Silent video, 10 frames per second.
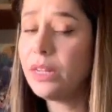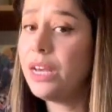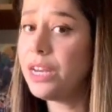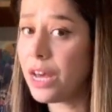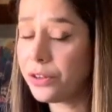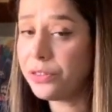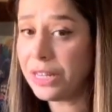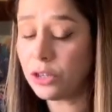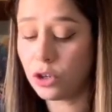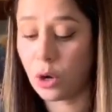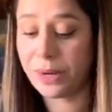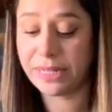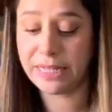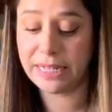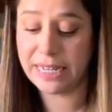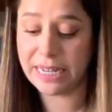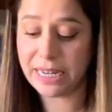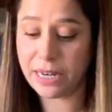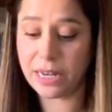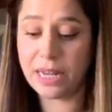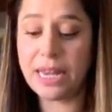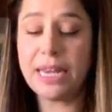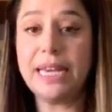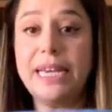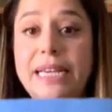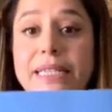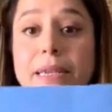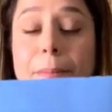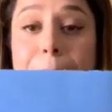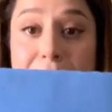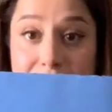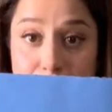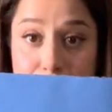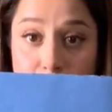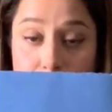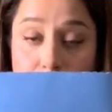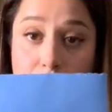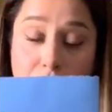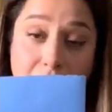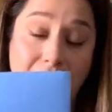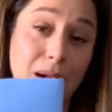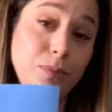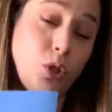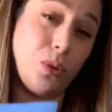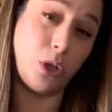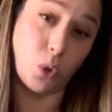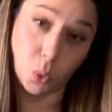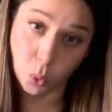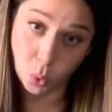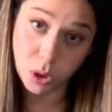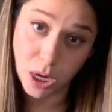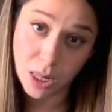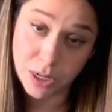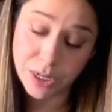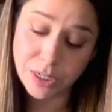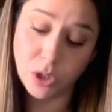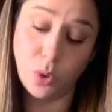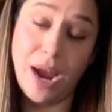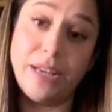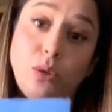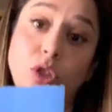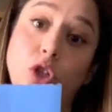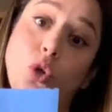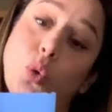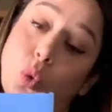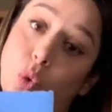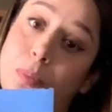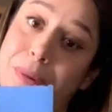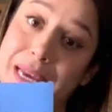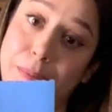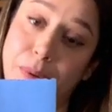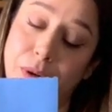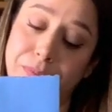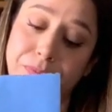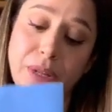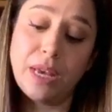Another thing you're going to need is paper. I'm doing cool colors, so I used a cool paper.